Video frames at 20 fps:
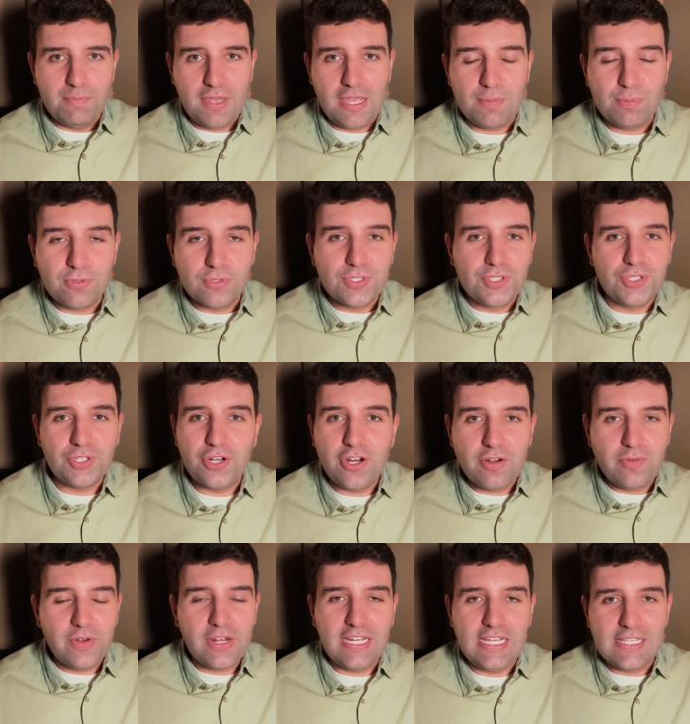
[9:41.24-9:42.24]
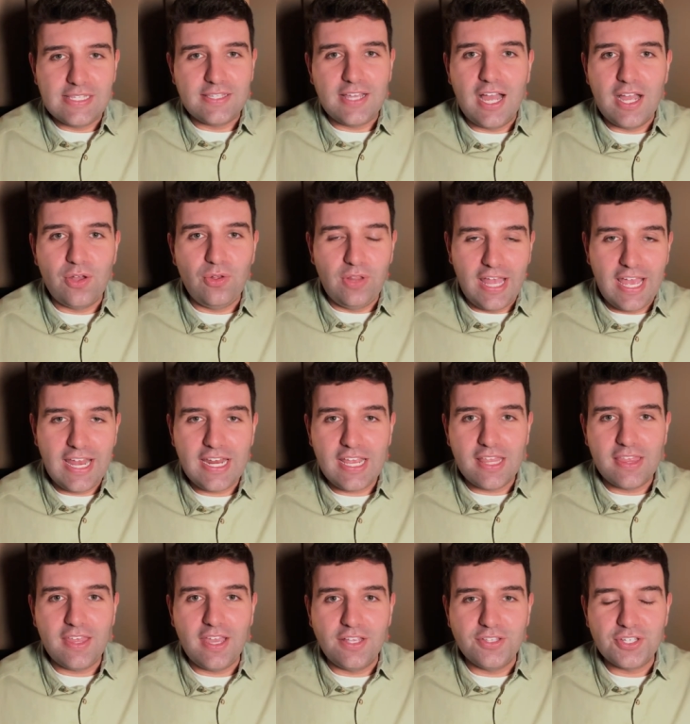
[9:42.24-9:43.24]
People shouldn't really cycle
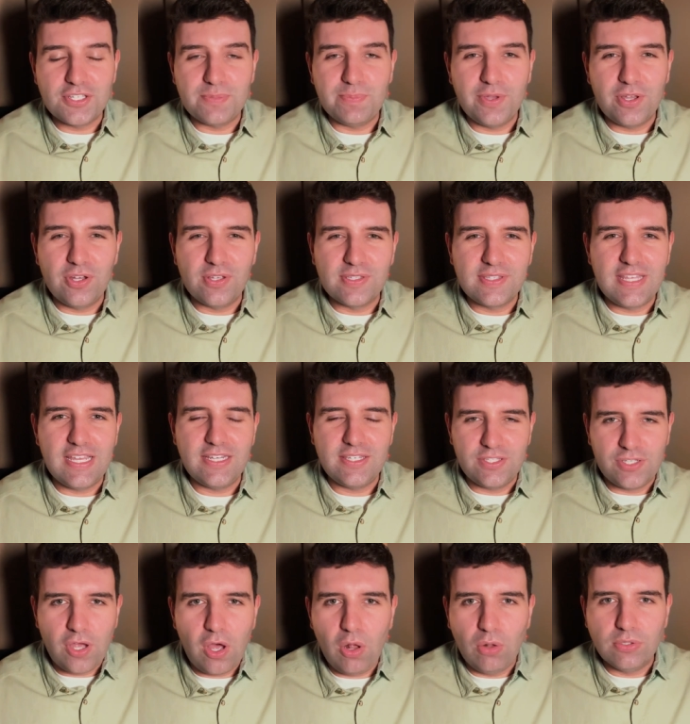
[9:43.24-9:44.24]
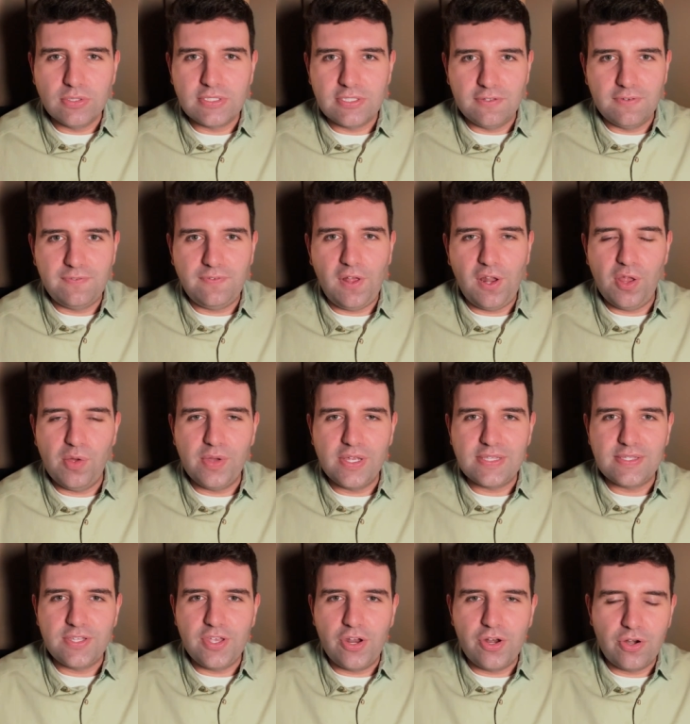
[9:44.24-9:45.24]
anything just because they're told to follow
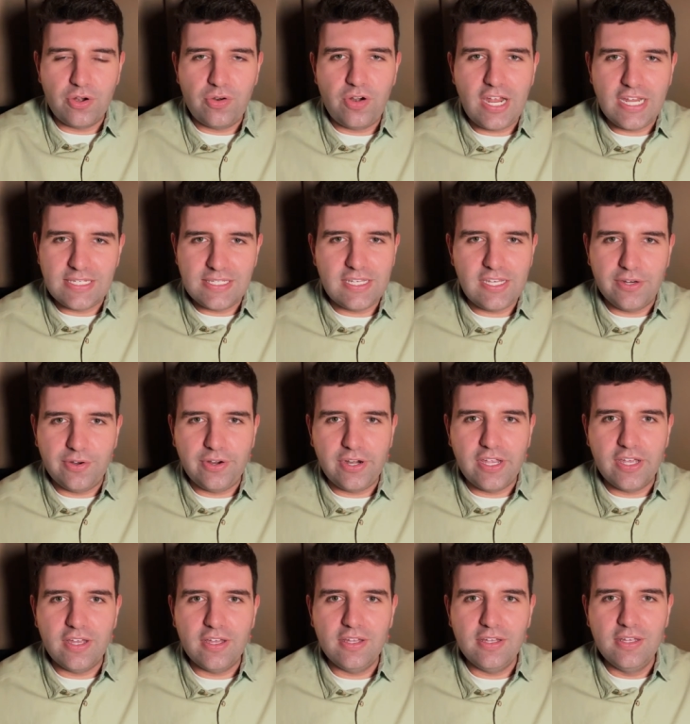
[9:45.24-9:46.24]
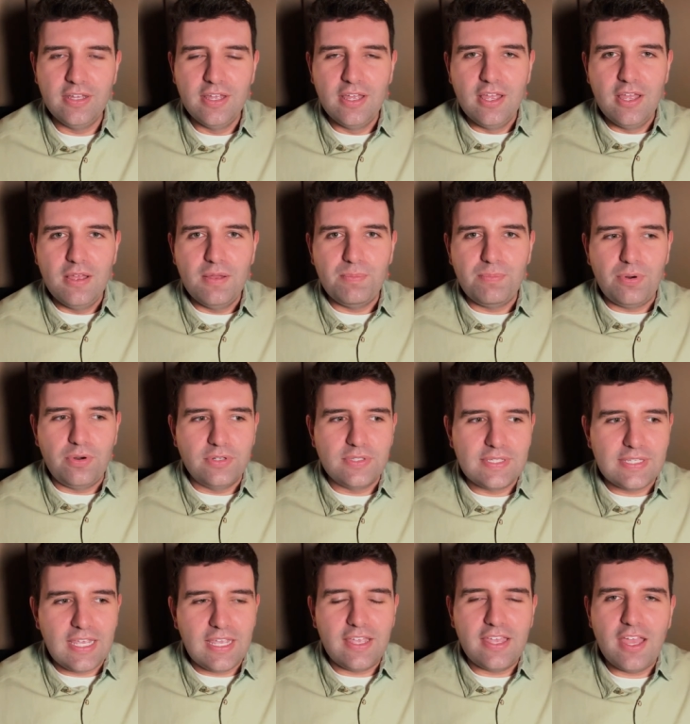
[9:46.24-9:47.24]
a certain criteria
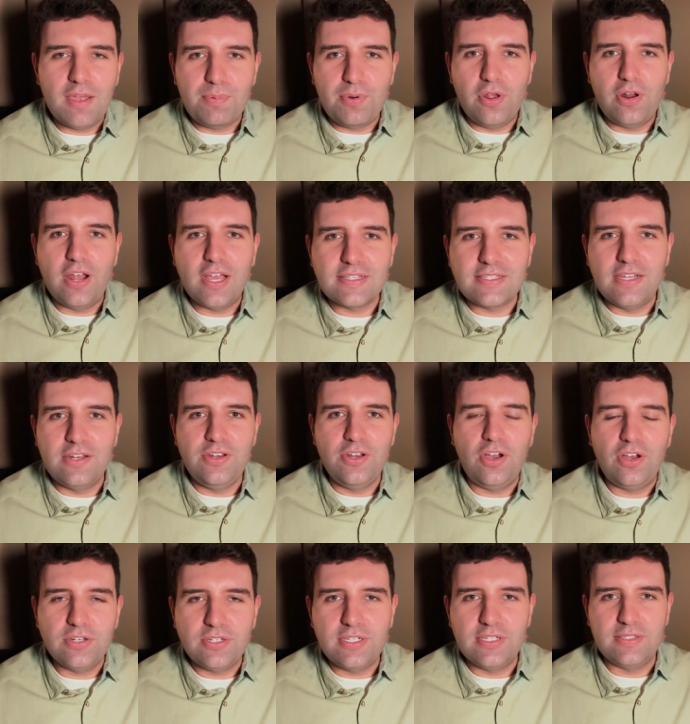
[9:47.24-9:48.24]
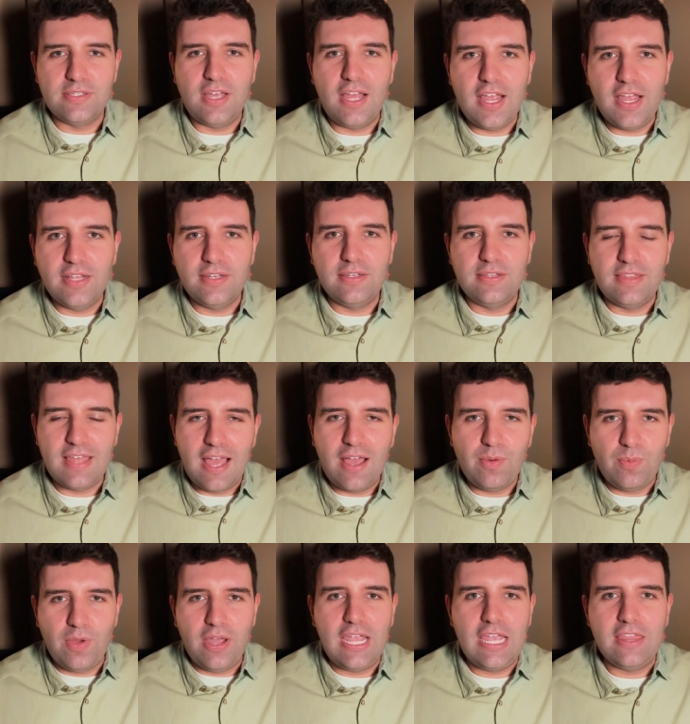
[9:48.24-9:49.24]
skincare products are not designed
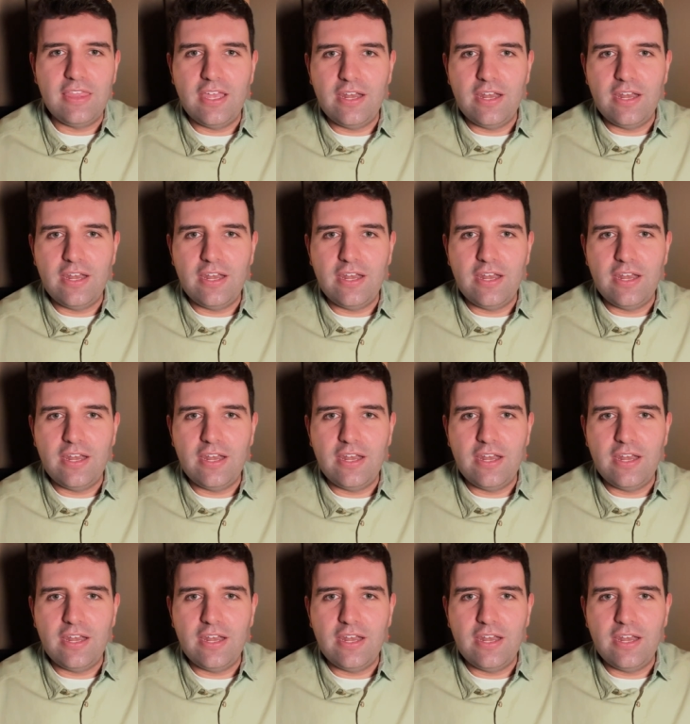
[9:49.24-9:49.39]
that way.